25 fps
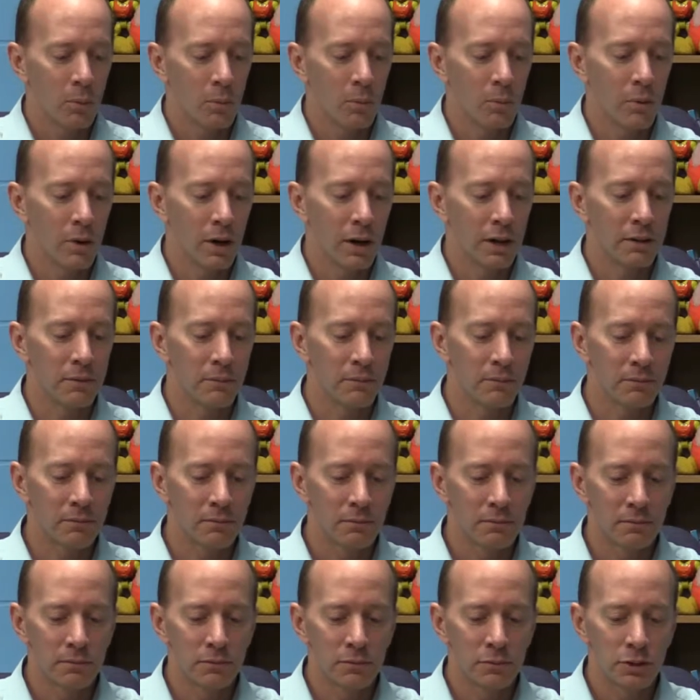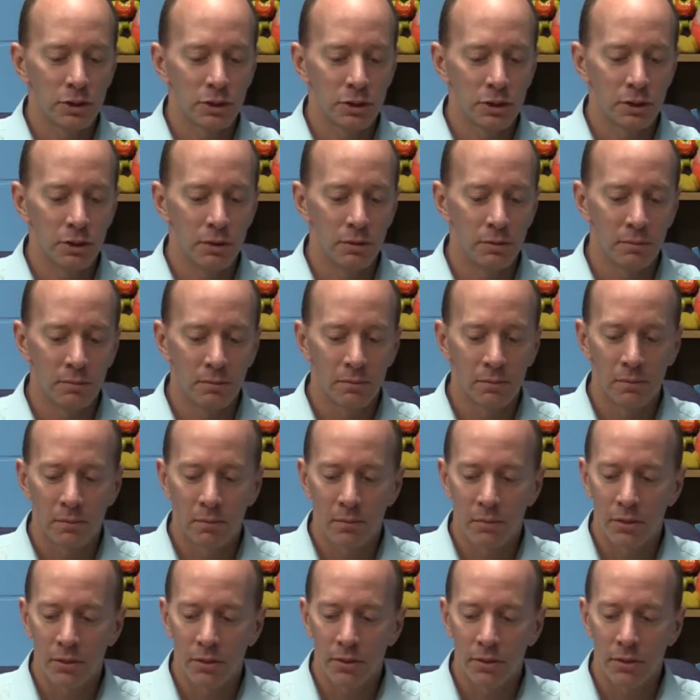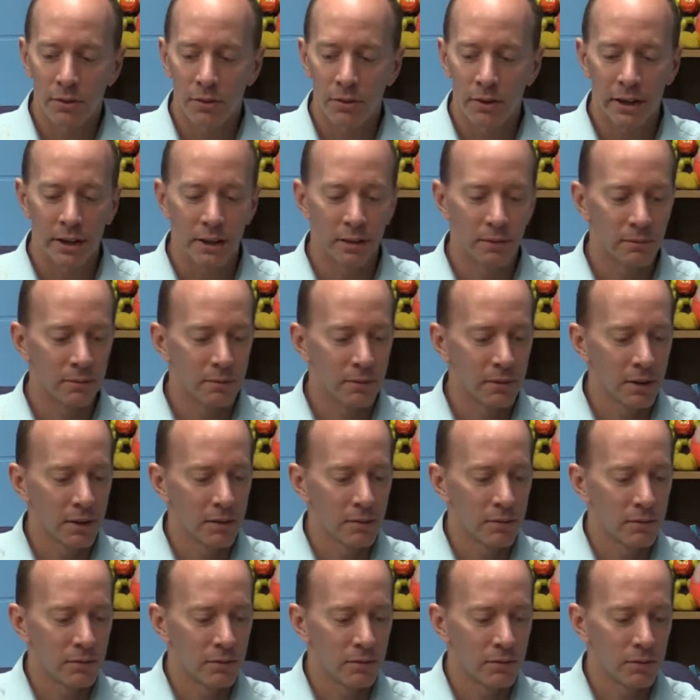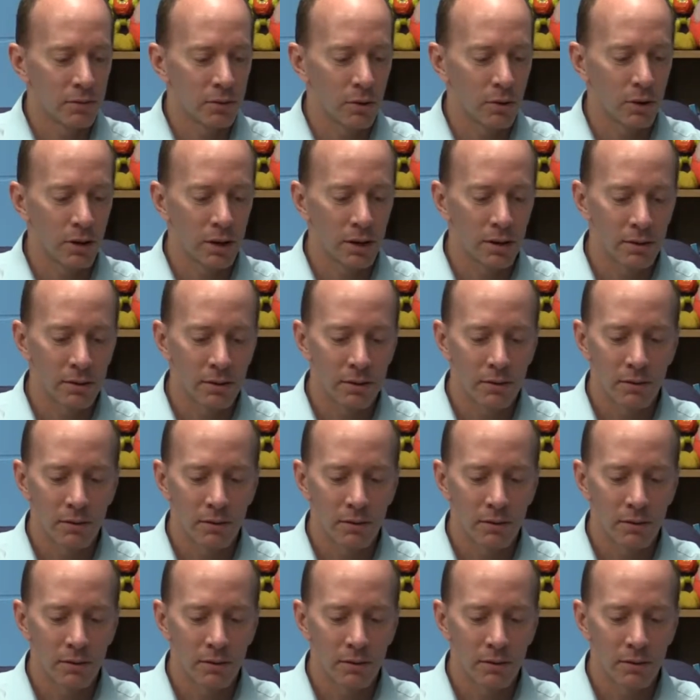One, two, three, four,